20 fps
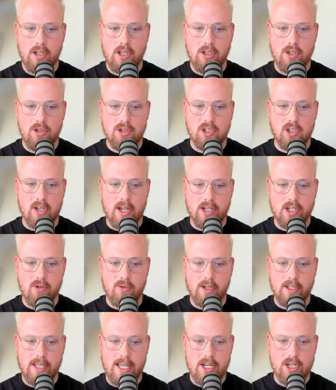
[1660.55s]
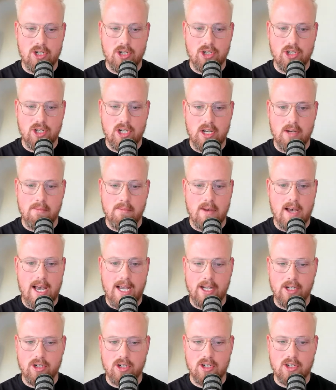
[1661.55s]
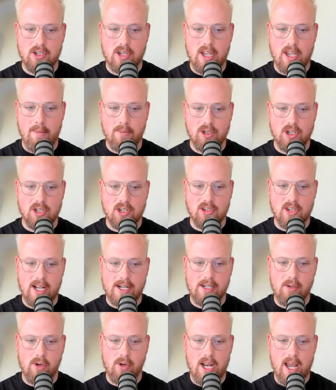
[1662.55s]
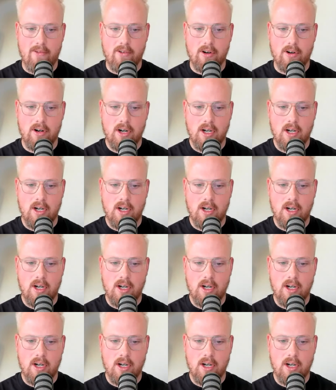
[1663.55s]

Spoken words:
You select your relationship. I'm just selecting whatever,